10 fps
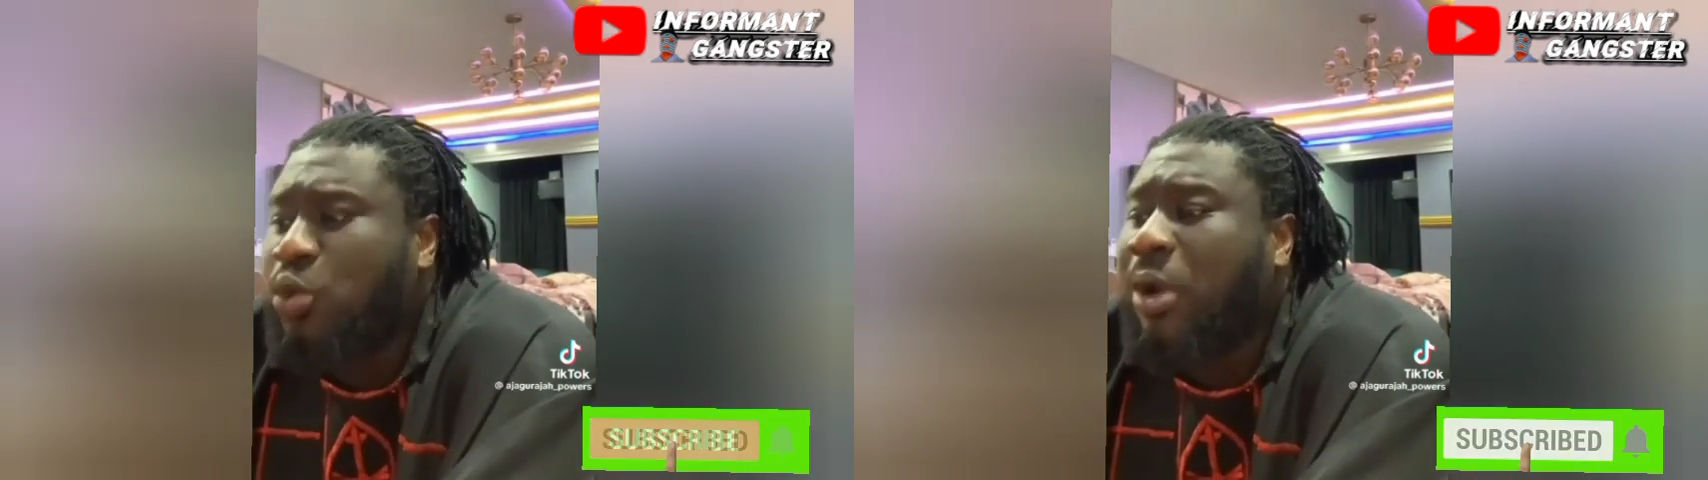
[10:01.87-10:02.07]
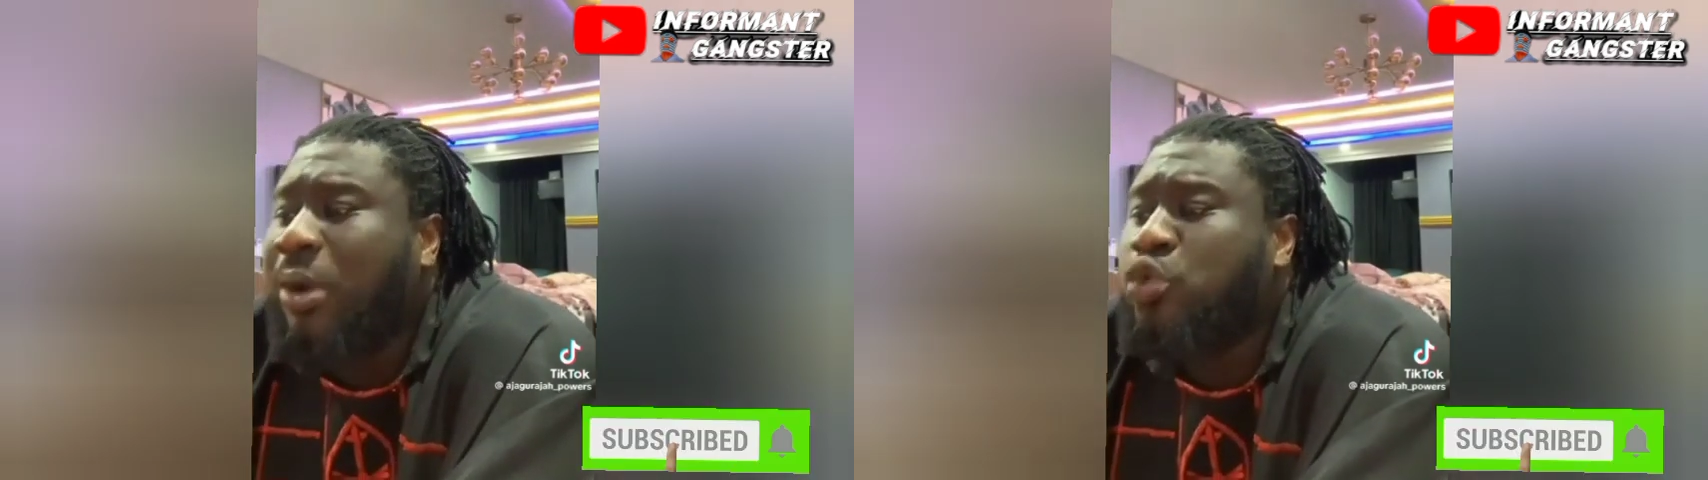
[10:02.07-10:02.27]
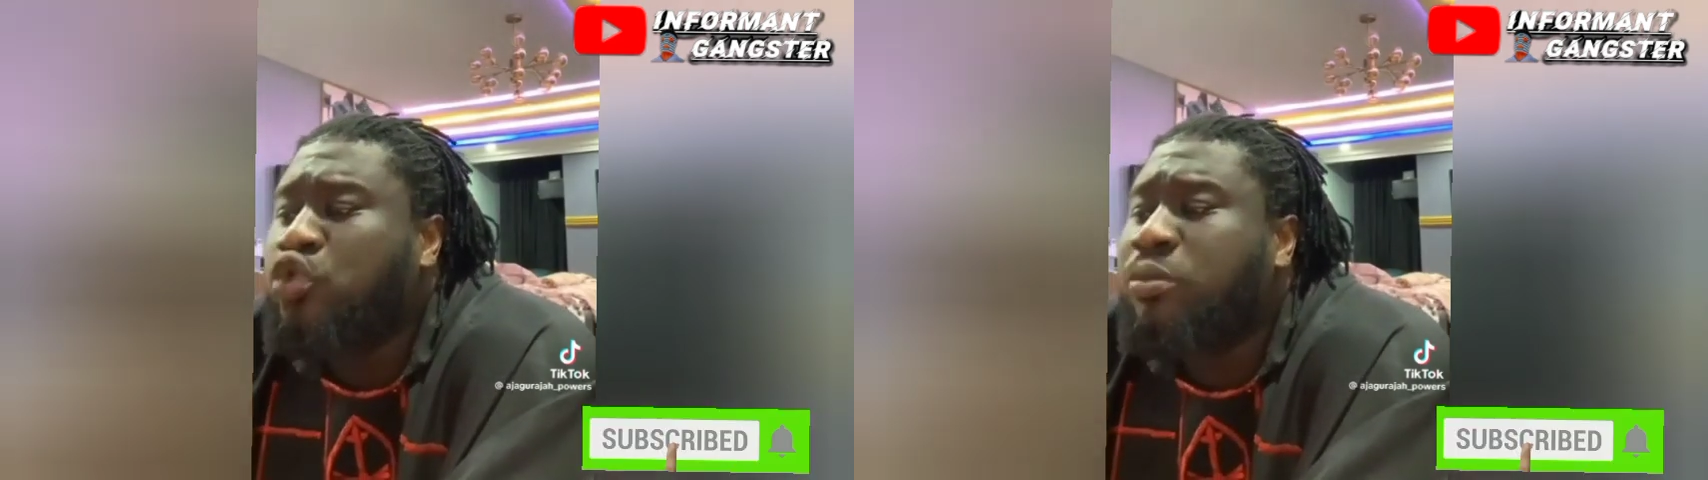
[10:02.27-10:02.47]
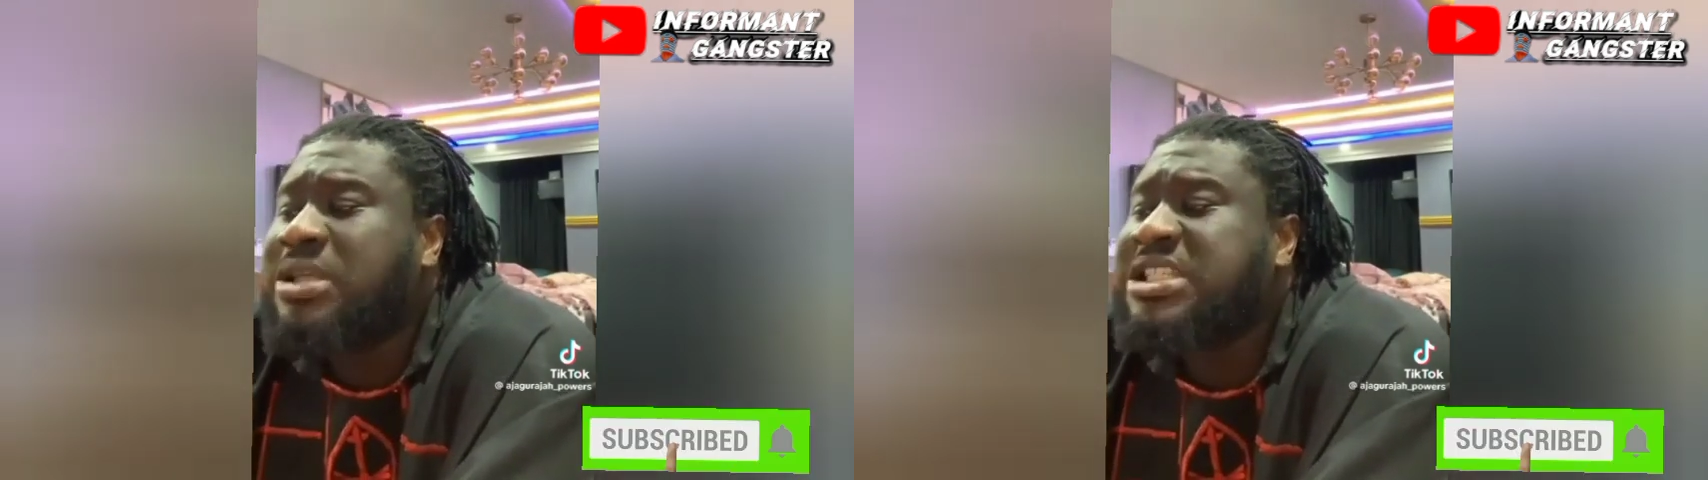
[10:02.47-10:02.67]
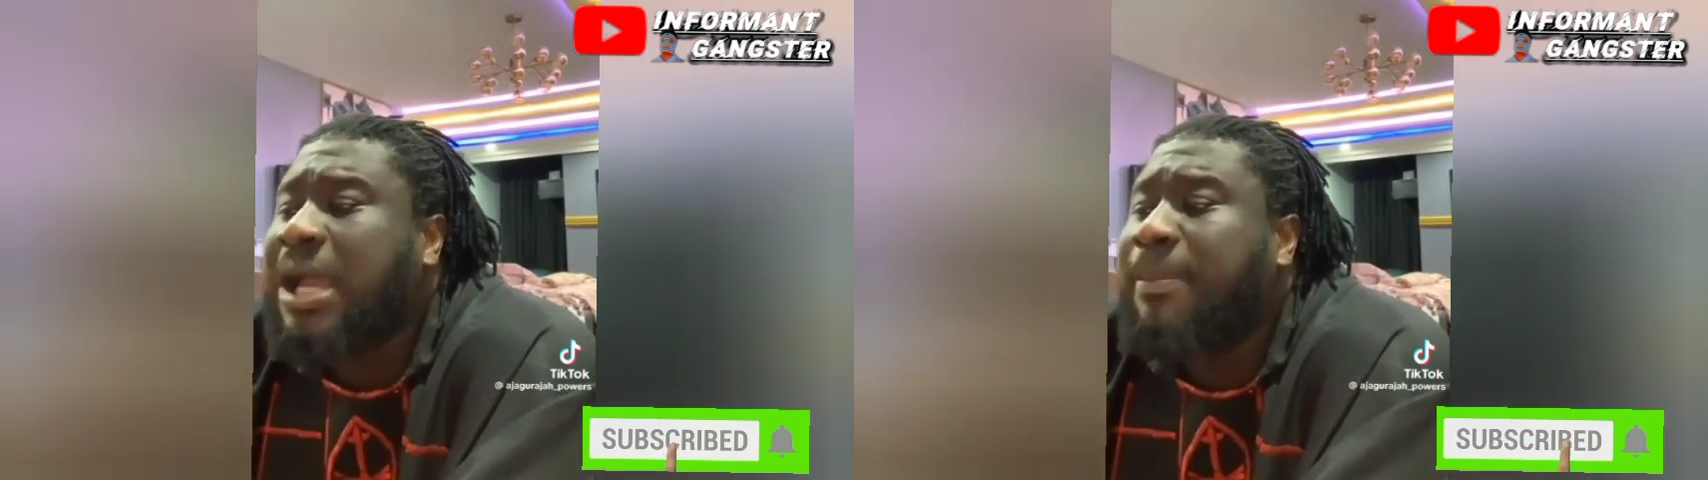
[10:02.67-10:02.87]
so come on
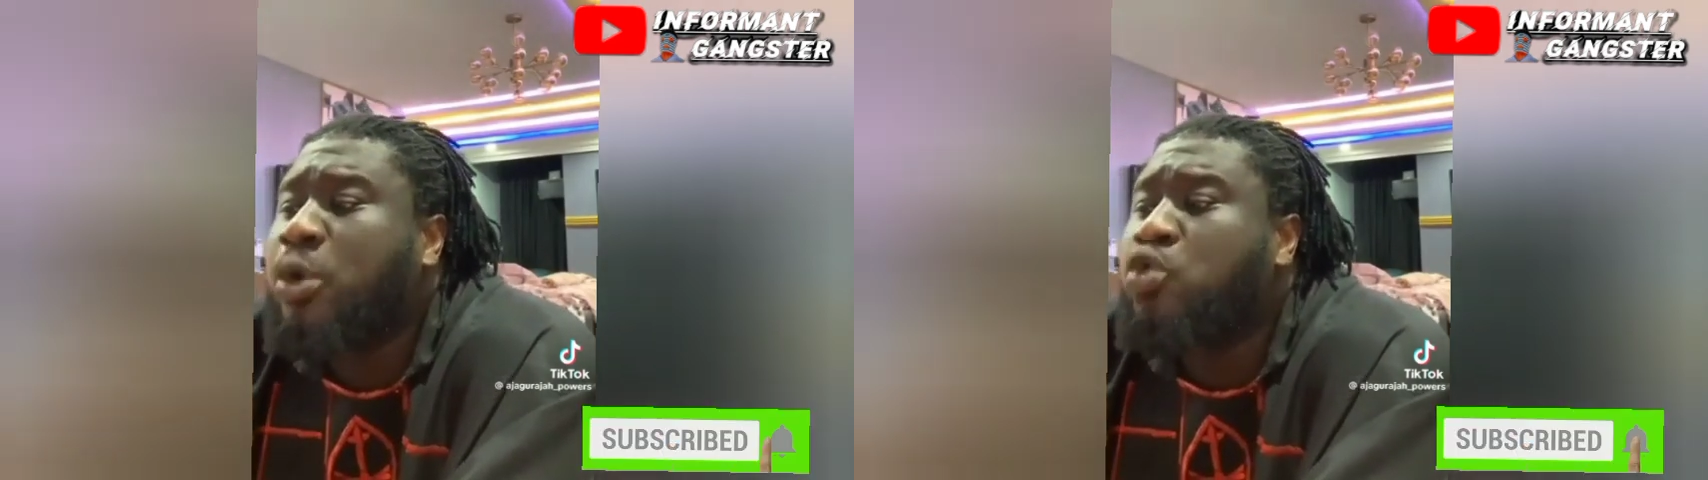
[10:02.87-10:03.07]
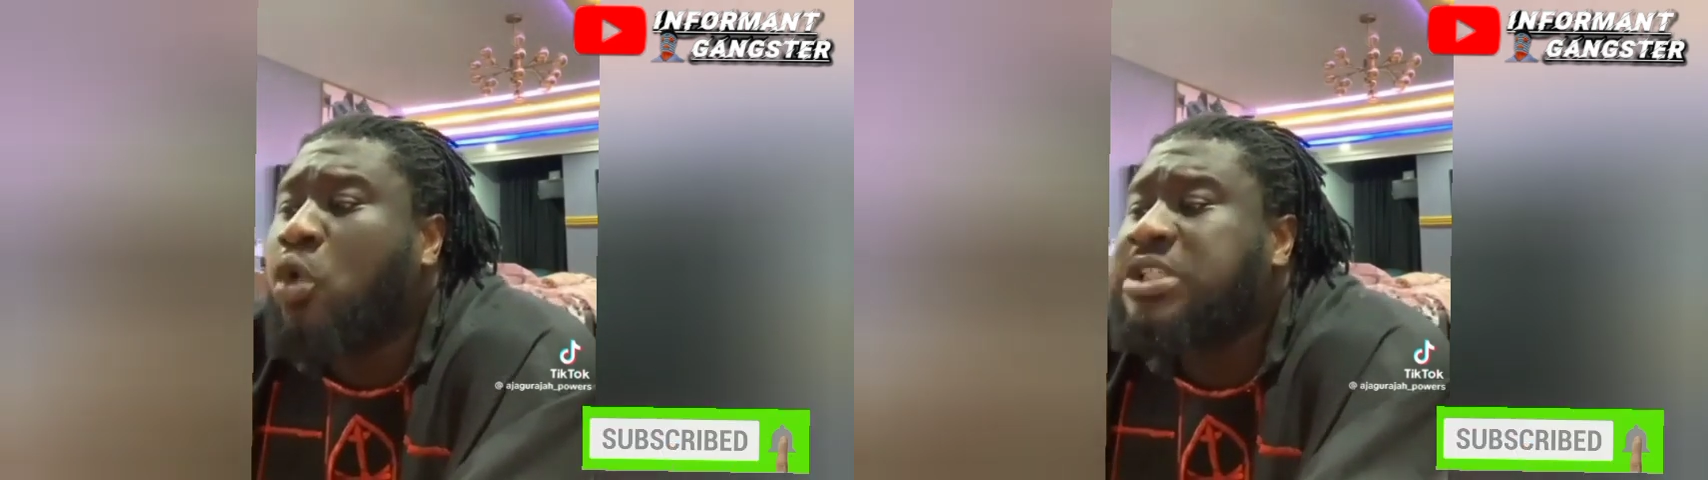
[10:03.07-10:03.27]
to my scabbard